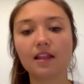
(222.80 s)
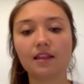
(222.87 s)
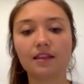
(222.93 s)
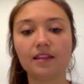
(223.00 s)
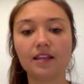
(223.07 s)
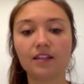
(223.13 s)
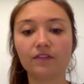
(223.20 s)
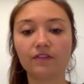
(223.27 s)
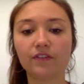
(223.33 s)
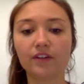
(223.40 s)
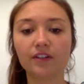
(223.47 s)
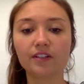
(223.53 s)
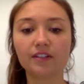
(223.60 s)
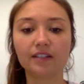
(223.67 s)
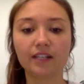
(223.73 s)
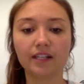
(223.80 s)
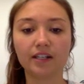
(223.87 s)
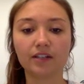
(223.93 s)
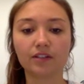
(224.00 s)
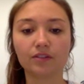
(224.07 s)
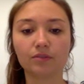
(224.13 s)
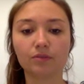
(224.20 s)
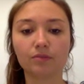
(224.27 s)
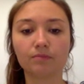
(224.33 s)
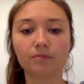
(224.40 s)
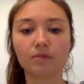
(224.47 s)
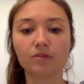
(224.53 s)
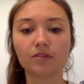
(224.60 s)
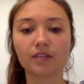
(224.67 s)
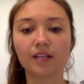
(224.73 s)
These first leaders would
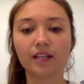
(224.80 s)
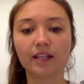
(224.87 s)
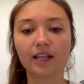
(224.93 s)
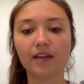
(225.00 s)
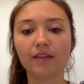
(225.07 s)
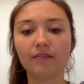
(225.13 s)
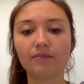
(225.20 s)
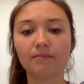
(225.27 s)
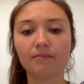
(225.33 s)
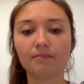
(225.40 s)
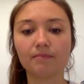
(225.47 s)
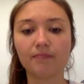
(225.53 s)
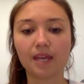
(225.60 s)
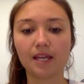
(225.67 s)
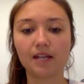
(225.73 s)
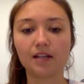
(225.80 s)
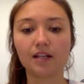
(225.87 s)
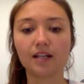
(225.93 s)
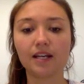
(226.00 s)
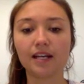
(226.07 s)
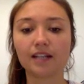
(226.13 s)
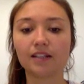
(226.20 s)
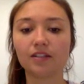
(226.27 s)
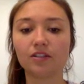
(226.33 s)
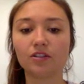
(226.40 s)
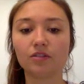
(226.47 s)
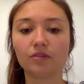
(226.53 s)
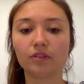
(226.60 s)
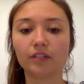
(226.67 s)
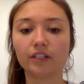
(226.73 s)
most likely have been connected to
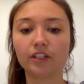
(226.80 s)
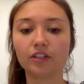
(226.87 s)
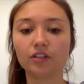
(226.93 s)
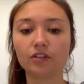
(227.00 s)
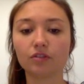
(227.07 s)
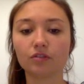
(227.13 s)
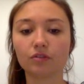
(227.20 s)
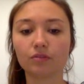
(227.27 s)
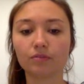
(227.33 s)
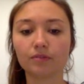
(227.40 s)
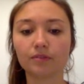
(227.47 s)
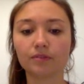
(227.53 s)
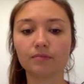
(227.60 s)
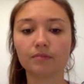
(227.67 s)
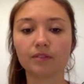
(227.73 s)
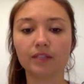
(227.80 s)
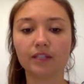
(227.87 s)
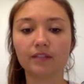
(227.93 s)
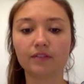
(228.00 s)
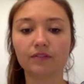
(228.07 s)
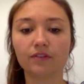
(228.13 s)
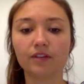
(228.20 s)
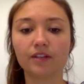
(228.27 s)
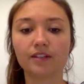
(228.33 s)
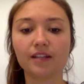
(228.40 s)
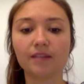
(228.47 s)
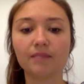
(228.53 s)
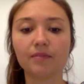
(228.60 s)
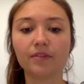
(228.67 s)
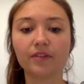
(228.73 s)
the religious groups' beliefs. For
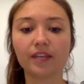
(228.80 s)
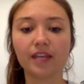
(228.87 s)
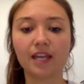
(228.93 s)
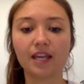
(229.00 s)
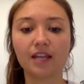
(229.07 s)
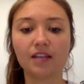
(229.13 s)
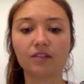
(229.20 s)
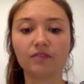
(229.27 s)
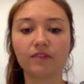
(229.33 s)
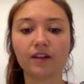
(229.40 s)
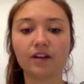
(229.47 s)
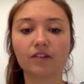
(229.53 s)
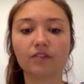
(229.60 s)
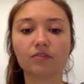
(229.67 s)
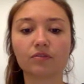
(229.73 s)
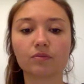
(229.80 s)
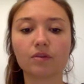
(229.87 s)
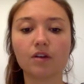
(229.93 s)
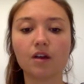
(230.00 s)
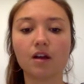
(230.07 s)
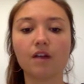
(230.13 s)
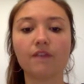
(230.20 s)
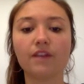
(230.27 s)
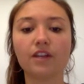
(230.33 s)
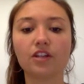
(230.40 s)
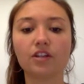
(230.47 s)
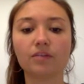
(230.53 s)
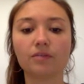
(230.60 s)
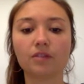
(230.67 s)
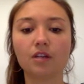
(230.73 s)
example, the kings, pharaohs of
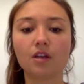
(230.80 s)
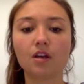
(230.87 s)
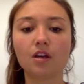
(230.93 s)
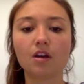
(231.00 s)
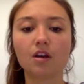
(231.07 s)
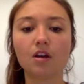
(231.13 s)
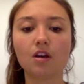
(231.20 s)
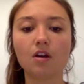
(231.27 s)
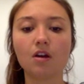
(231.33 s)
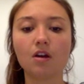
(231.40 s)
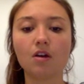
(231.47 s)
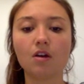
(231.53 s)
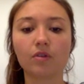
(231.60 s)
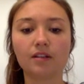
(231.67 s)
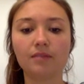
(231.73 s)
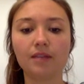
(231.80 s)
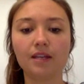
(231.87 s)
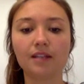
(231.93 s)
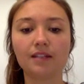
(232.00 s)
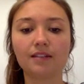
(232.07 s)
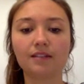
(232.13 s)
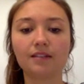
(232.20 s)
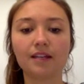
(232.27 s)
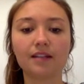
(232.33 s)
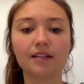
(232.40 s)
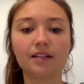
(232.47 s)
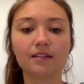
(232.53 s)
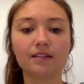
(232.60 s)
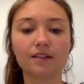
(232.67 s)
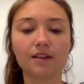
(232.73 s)
Egypt were thought to be
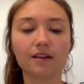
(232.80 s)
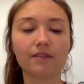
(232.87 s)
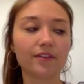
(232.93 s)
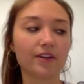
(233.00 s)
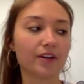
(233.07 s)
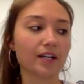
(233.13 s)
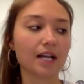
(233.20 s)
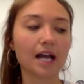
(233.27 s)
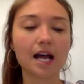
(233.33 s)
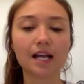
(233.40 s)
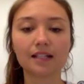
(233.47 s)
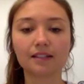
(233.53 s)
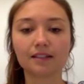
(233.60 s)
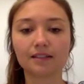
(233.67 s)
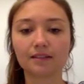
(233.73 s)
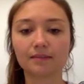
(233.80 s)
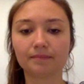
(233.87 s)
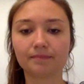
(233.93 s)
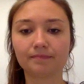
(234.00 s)
descendants of their gods.